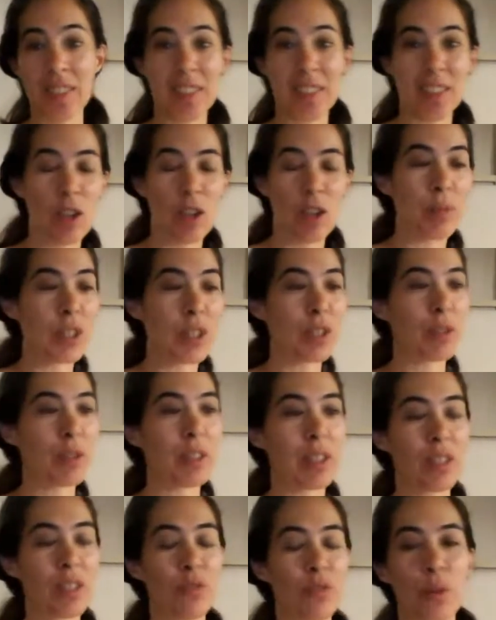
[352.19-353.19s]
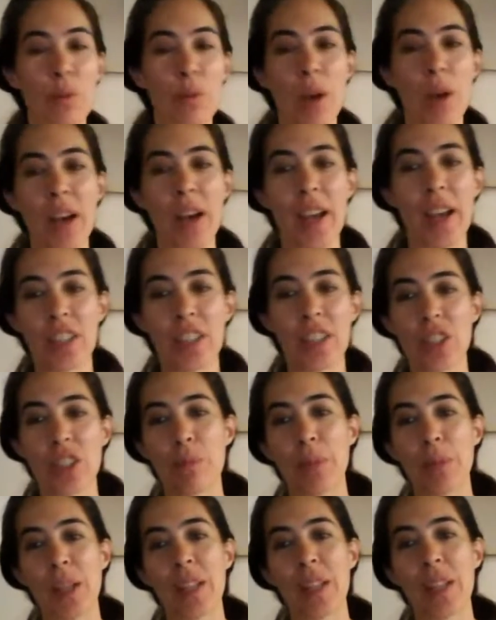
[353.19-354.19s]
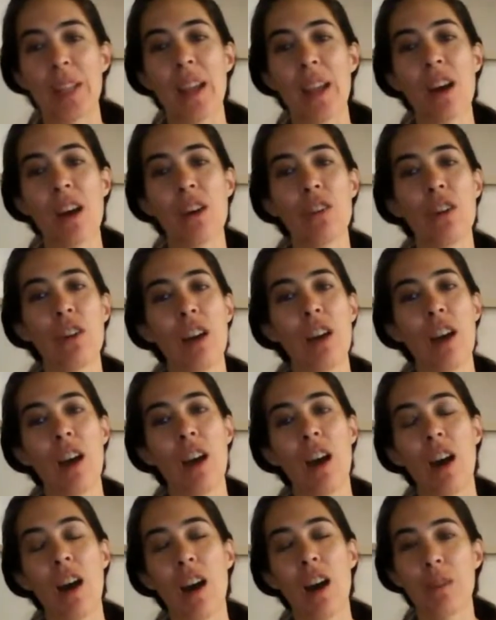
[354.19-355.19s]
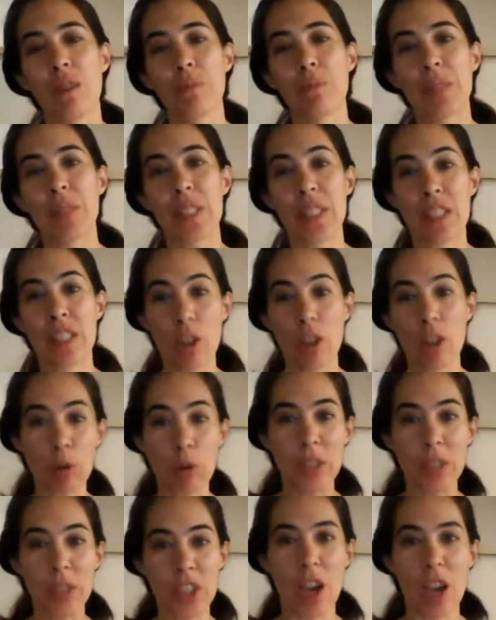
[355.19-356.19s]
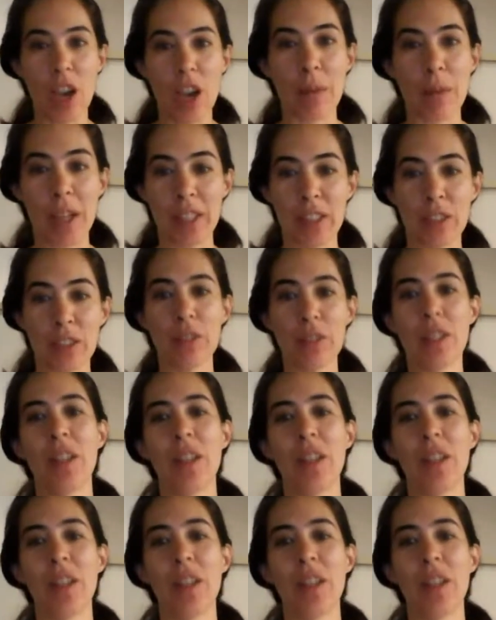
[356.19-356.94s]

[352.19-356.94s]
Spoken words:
You know, I've been doing this for a while actually, but now this is the only job I do.